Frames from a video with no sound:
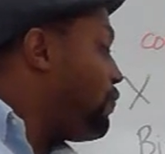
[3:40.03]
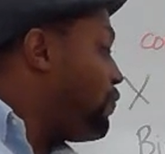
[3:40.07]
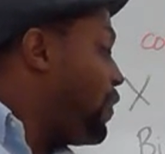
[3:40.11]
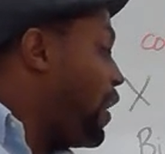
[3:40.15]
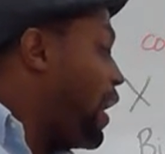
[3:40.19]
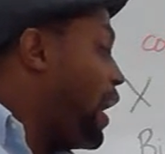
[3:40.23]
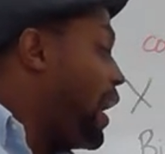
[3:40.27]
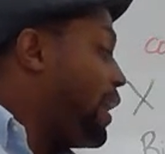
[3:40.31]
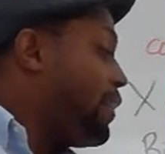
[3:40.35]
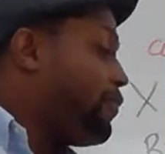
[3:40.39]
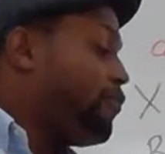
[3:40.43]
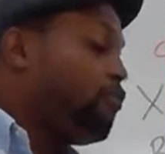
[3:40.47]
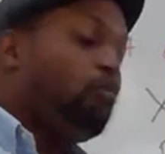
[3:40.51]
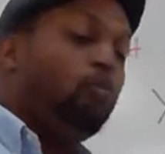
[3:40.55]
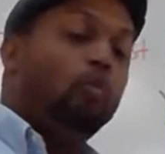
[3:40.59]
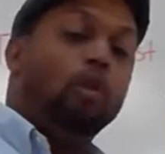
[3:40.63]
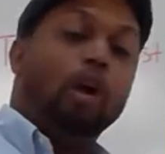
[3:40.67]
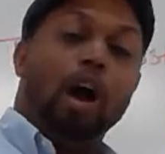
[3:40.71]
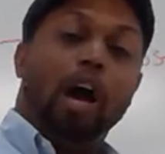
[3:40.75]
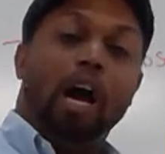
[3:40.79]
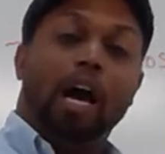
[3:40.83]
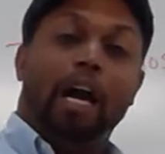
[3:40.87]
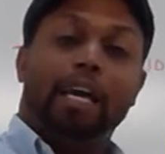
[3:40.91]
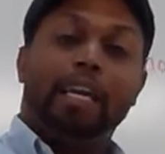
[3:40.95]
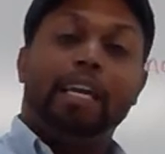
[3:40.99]

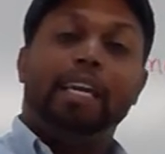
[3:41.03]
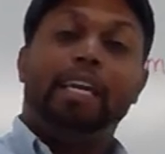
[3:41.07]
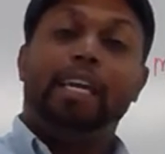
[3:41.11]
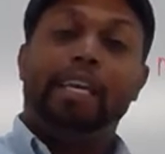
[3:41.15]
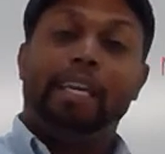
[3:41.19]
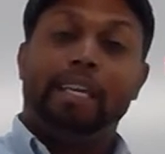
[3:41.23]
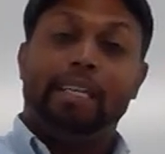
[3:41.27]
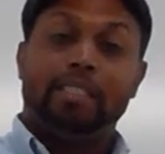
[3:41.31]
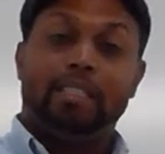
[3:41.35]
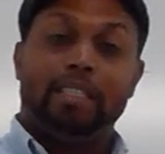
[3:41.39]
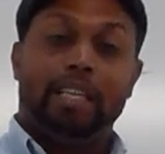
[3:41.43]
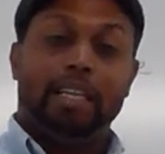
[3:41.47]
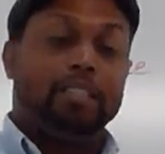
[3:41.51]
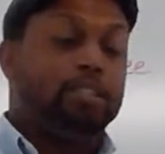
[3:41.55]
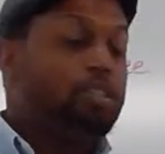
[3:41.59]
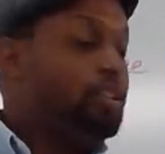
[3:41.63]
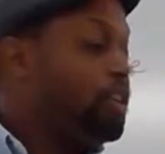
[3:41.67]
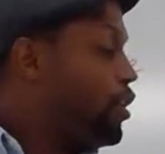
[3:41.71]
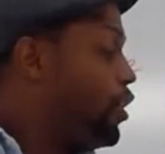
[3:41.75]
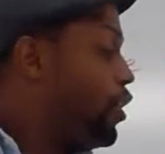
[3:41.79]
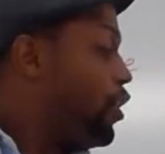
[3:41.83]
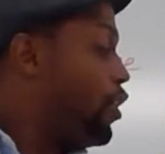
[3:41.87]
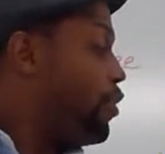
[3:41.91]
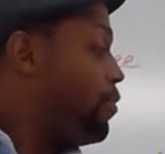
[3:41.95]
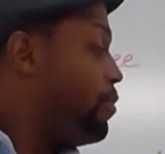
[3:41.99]
5y is a
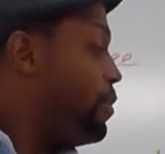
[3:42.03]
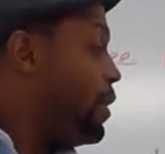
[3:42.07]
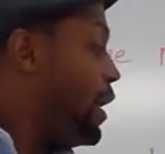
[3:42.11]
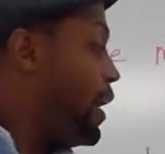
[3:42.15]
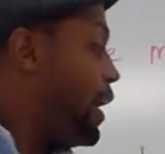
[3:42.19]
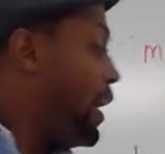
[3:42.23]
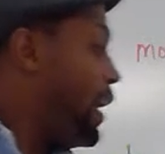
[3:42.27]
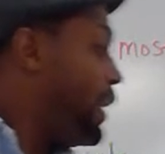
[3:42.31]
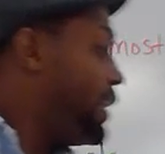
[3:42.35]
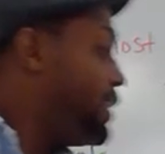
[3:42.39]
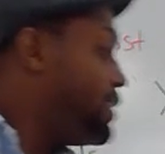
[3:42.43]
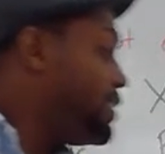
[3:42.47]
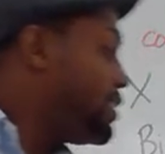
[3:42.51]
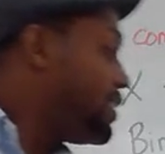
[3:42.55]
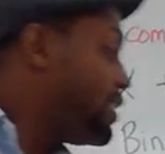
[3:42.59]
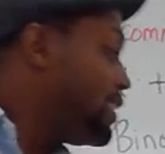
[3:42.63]
term, and